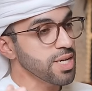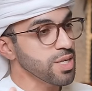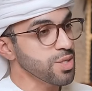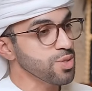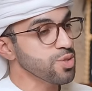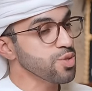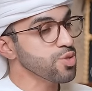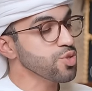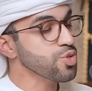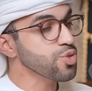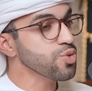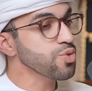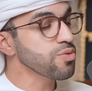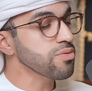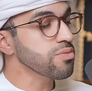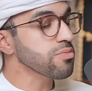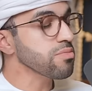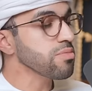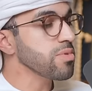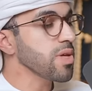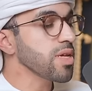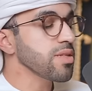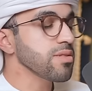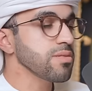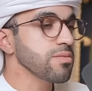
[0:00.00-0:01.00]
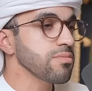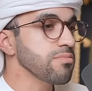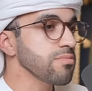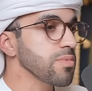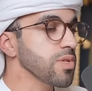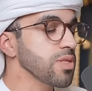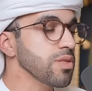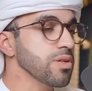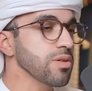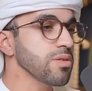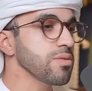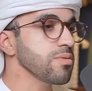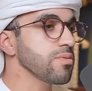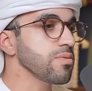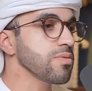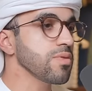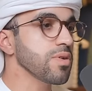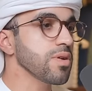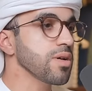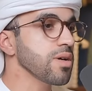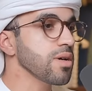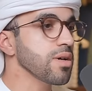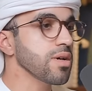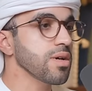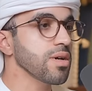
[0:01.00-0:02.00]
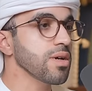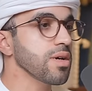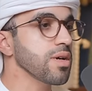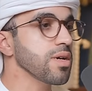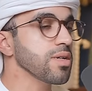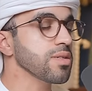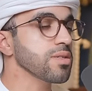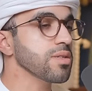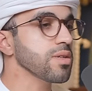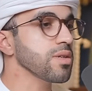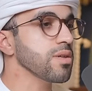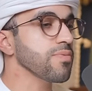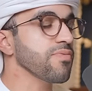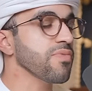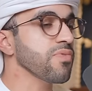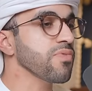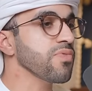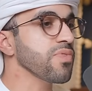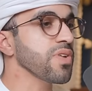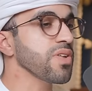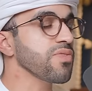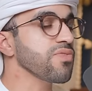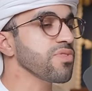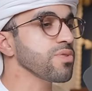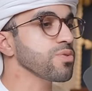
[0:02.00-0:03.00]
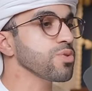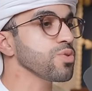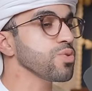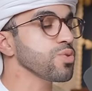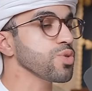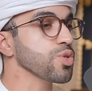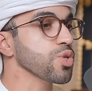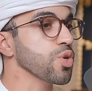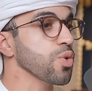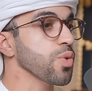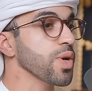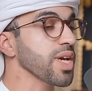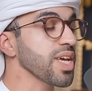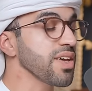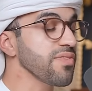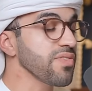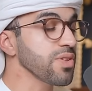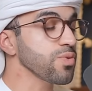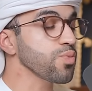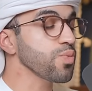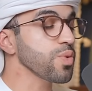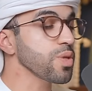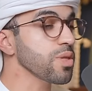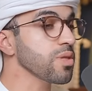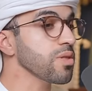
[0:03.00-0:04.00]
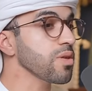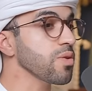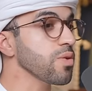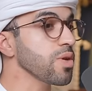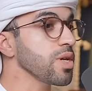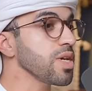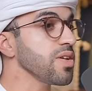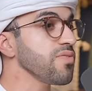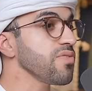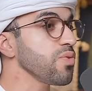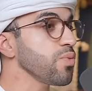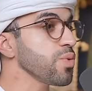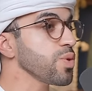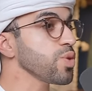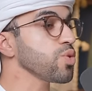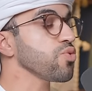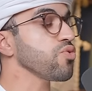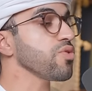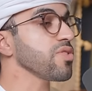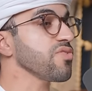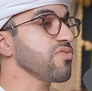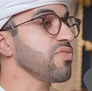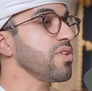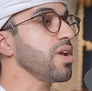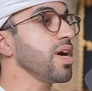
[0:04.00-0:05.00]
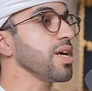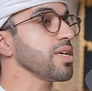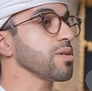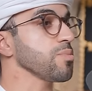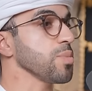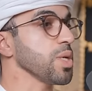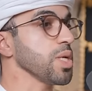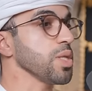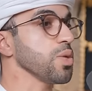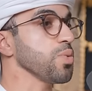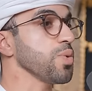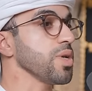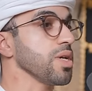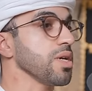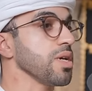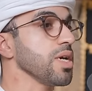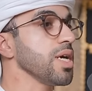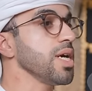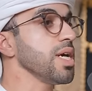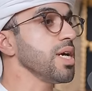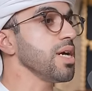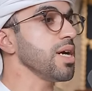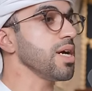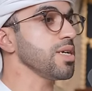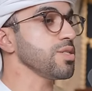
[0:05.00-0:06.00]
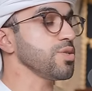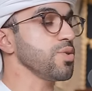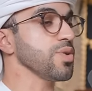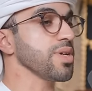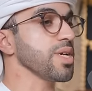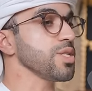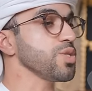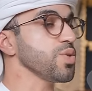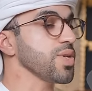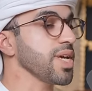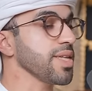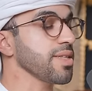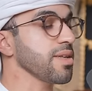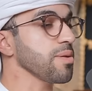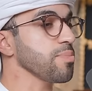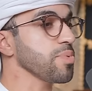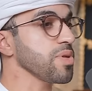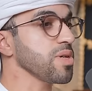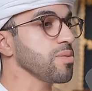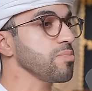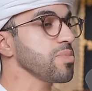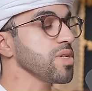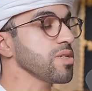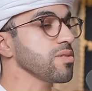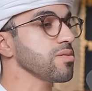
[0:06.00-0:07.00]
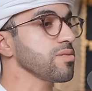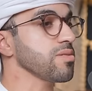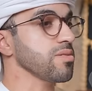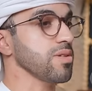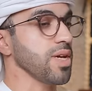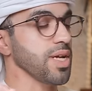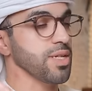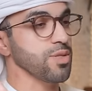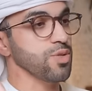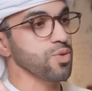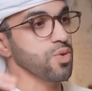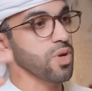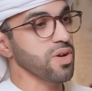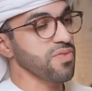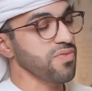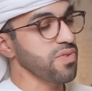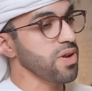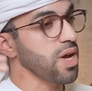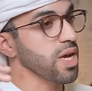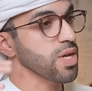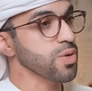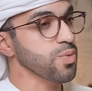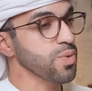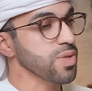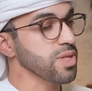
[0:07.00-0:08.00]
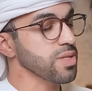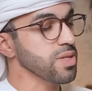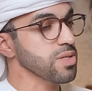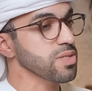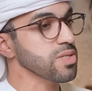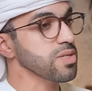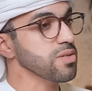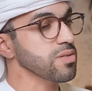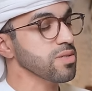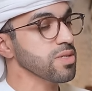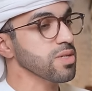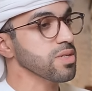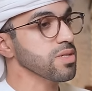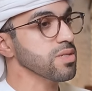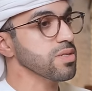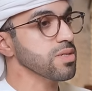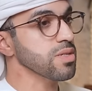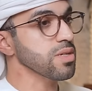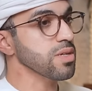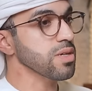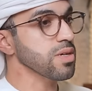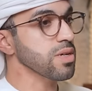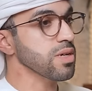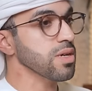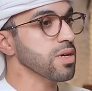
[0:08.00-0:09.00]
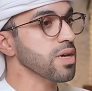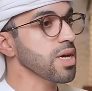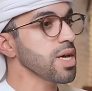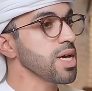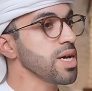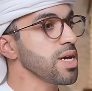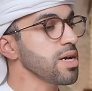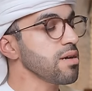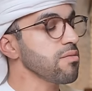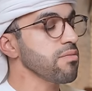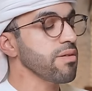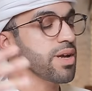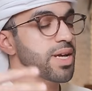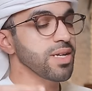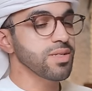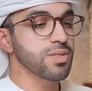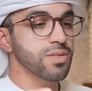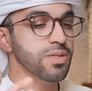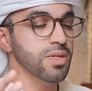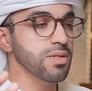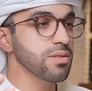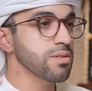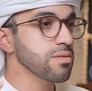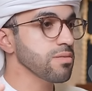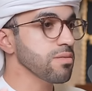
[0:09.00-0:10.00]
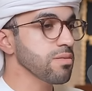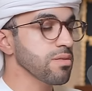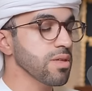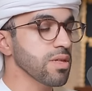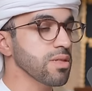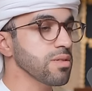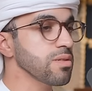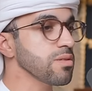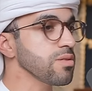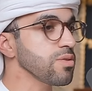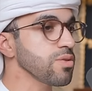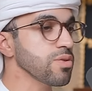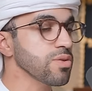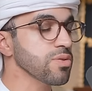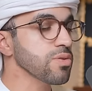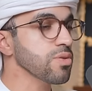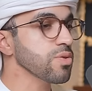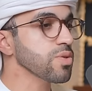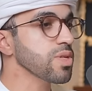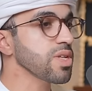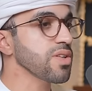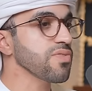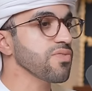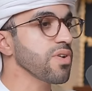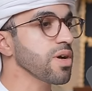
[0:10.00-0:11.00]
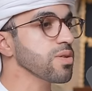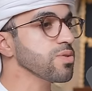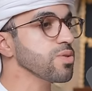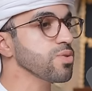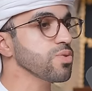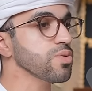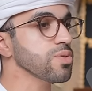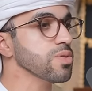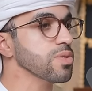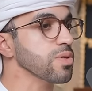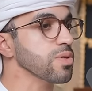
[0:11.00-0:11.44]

uh, to shoot, then you know uh, it, it feel free to do so. Even with even with drone flying, by the way, as long as you get a permit and you are flying within a certain uh, range, then then you're totally fine to